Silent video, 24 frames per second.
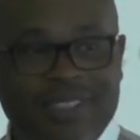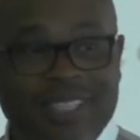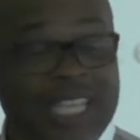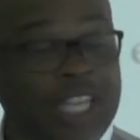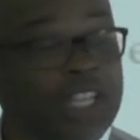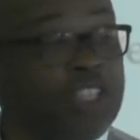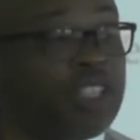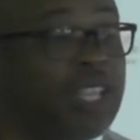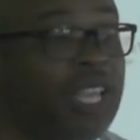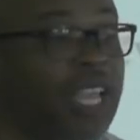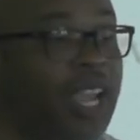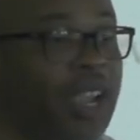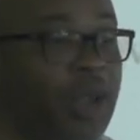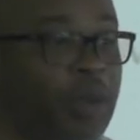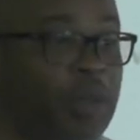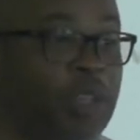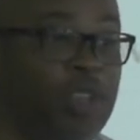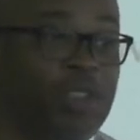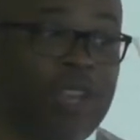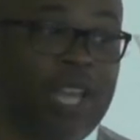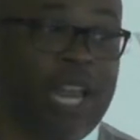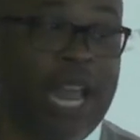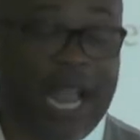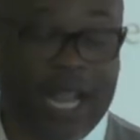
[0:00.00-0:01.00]
It's scary when
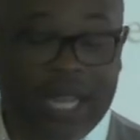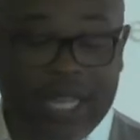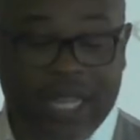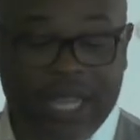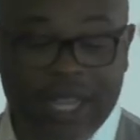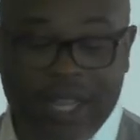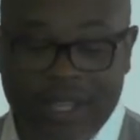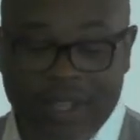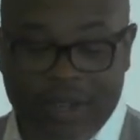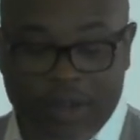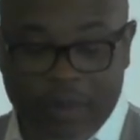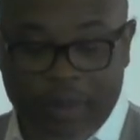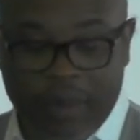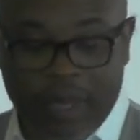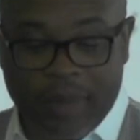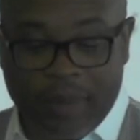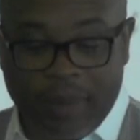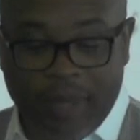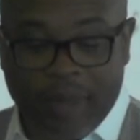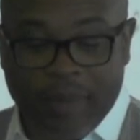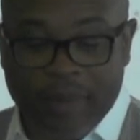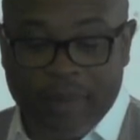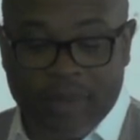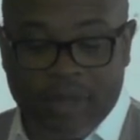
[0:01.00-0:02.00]
you get out there a little
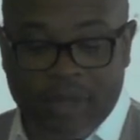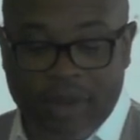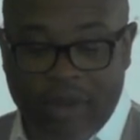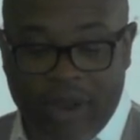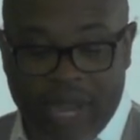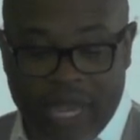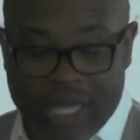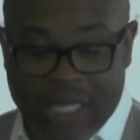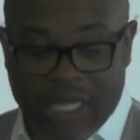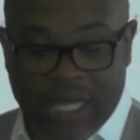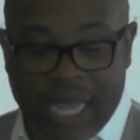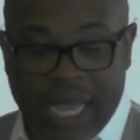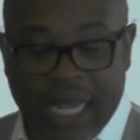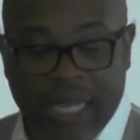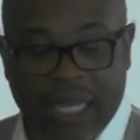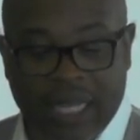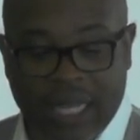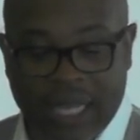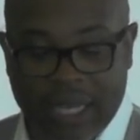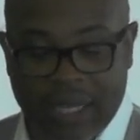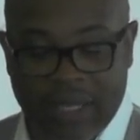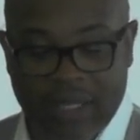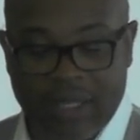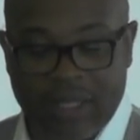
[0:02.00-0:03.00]
bit. People are crazy out
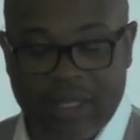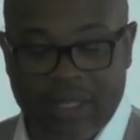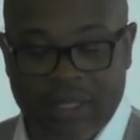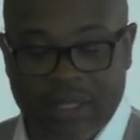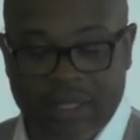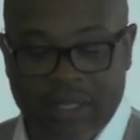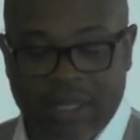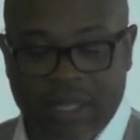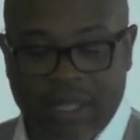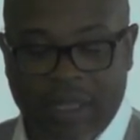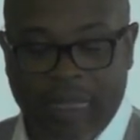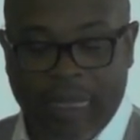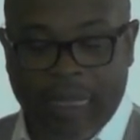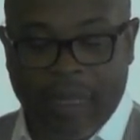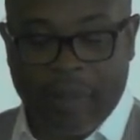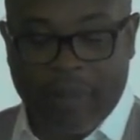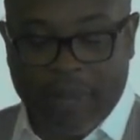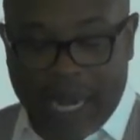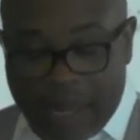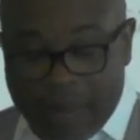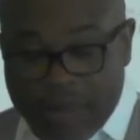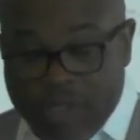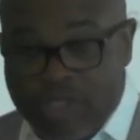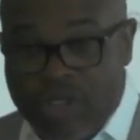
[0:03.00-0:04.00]
there.
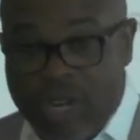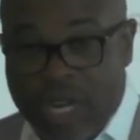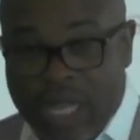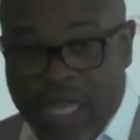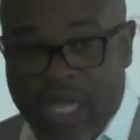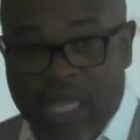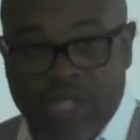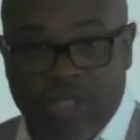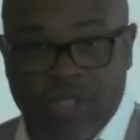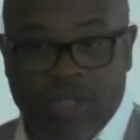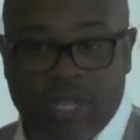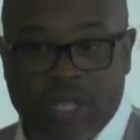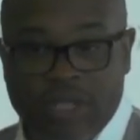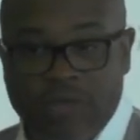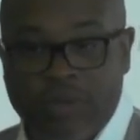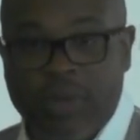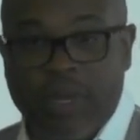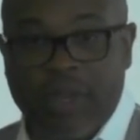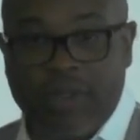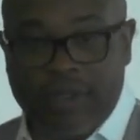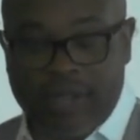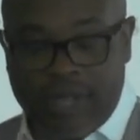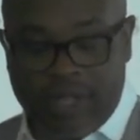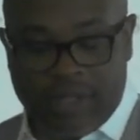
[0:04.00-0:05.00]
But I'm just trying to get you as
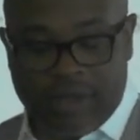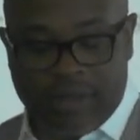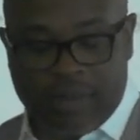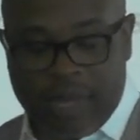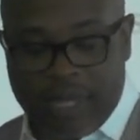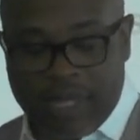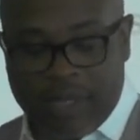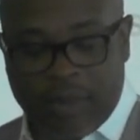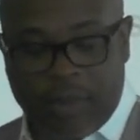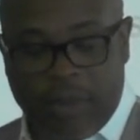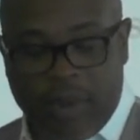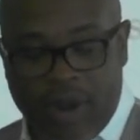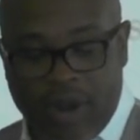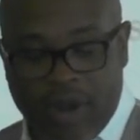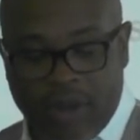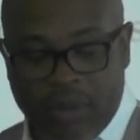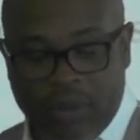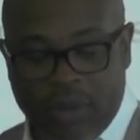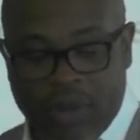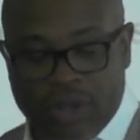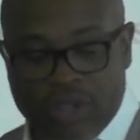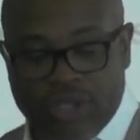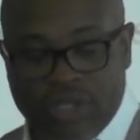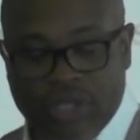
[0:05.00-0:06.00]
my
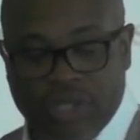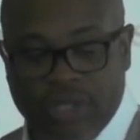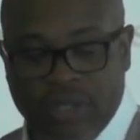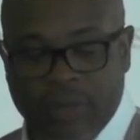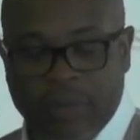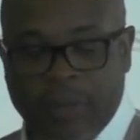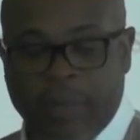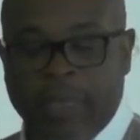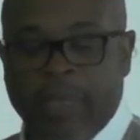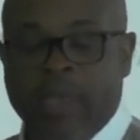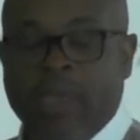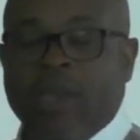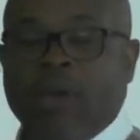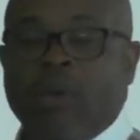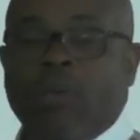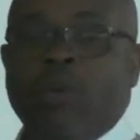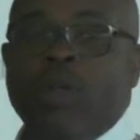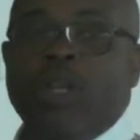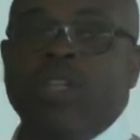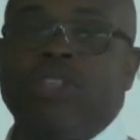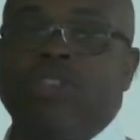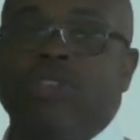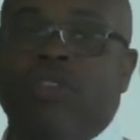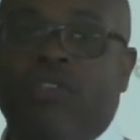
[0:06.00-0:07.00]
departing words to you.
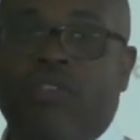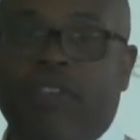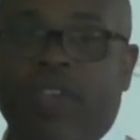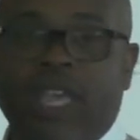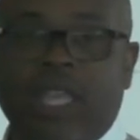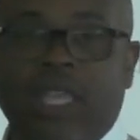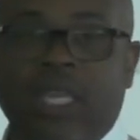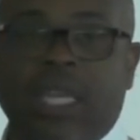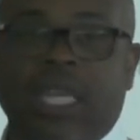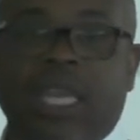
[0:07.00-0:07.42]
What does your faith